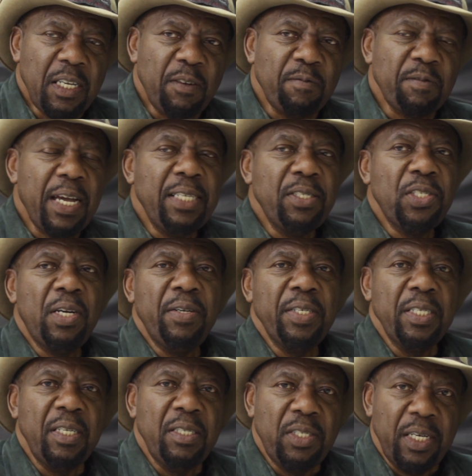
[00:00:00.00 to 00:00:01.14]
It got
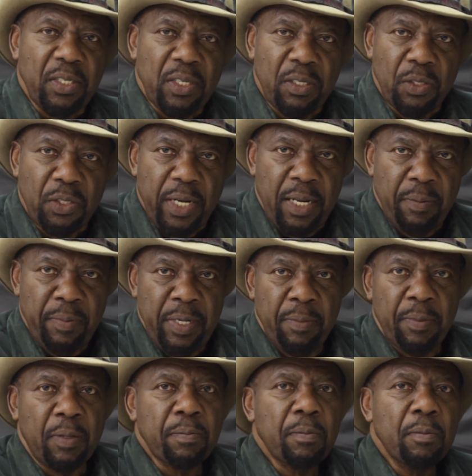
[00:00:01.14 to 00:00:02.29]
started in Tuscaloosa,
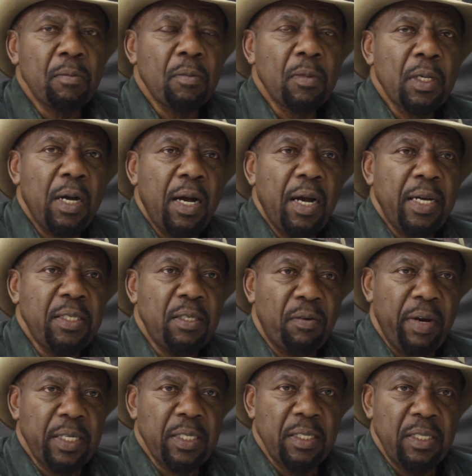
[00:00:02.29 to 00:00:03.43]
Alabama. I
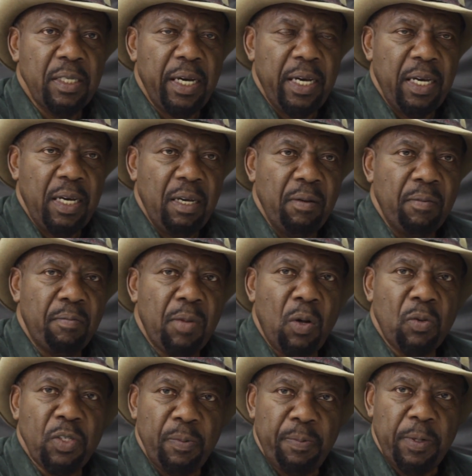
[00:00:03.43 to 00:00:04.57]
directed a
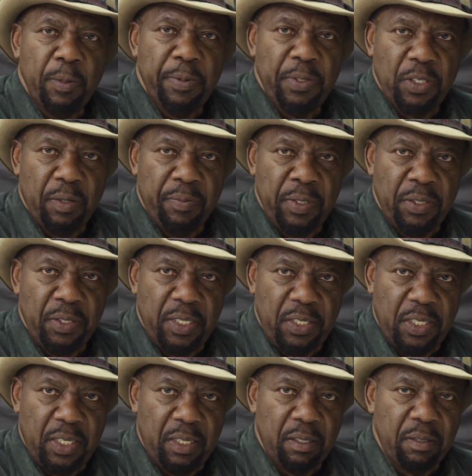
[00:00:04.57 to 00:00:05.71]
multi-purpose
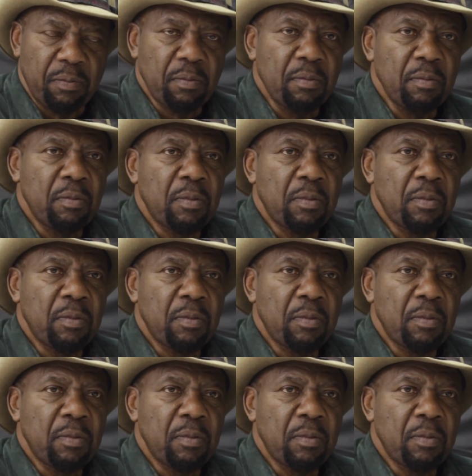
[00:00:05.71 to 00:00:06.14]
community center.